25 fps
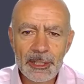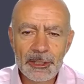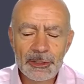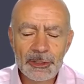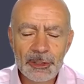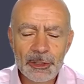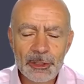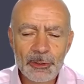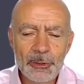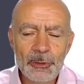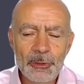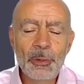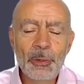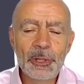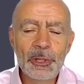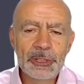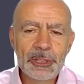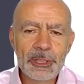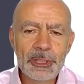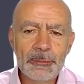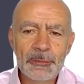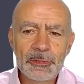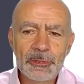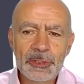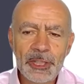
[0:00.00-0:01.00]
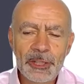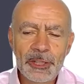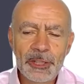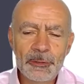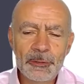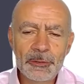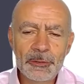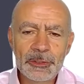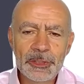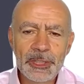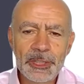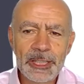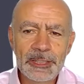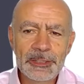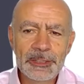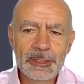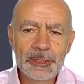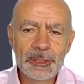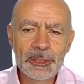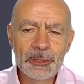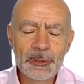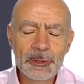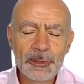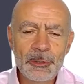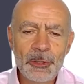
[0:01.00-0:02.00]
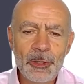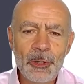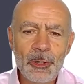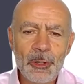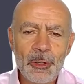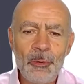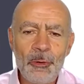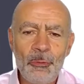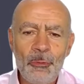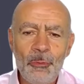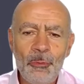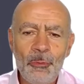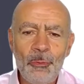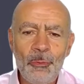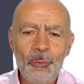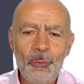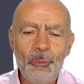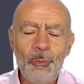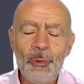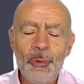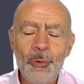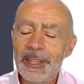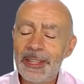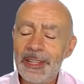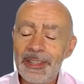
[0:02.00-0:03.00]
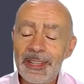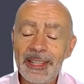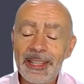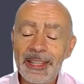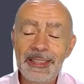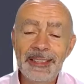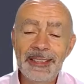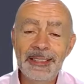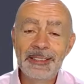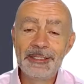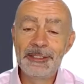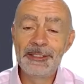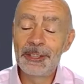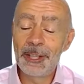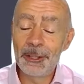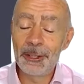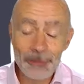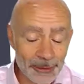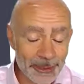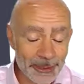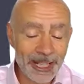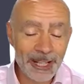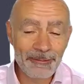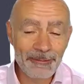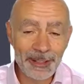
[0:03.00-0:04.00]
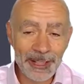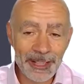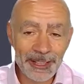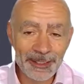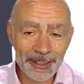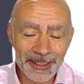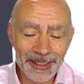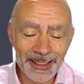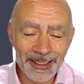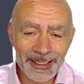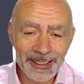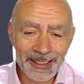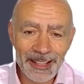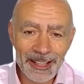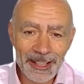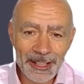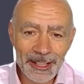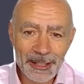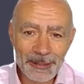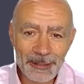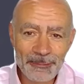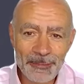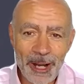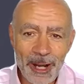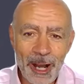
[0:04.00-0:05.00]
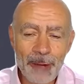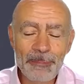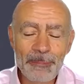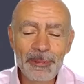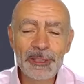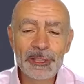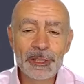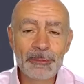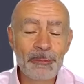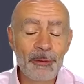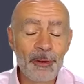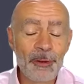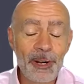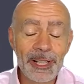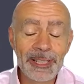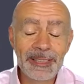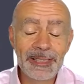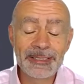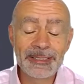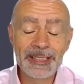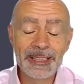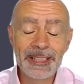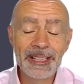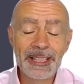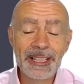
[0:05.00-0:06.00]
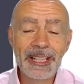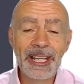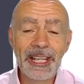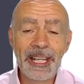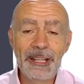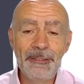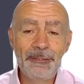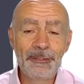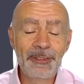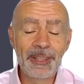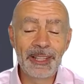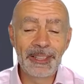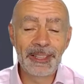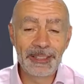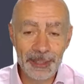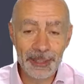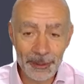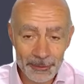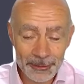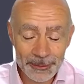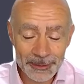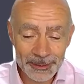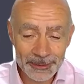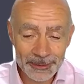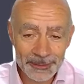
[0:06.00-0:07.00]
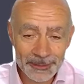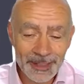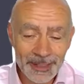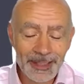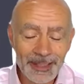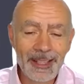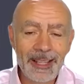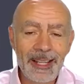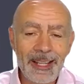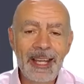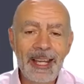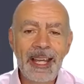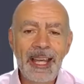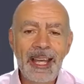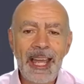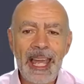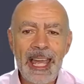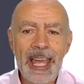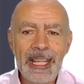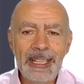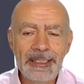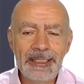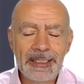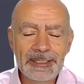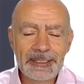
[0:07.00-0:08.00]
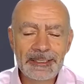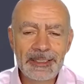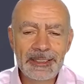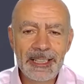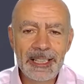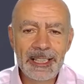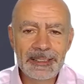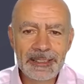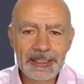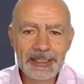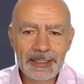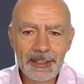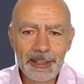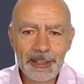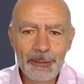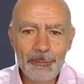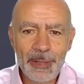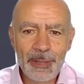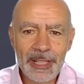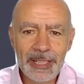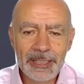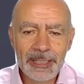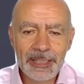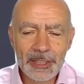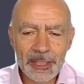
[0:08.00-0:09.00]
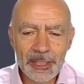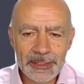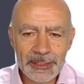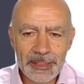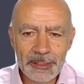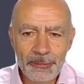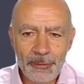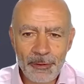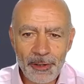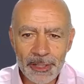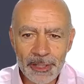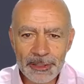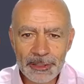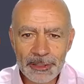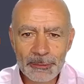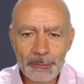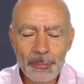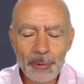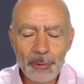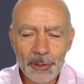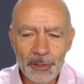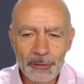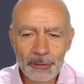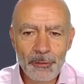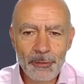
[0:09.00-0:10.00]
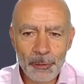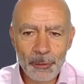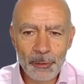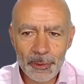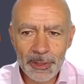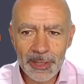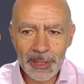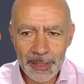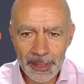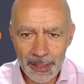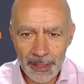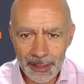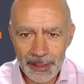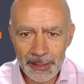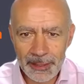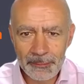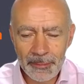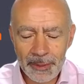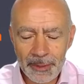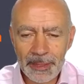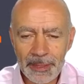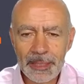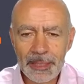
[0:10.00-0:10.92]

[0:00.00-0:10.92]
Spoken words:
to question themselves as to whether they don't have anything. I'd be surprised if they don't. It doesn't necessarily mean it justifies them putting forward a claim,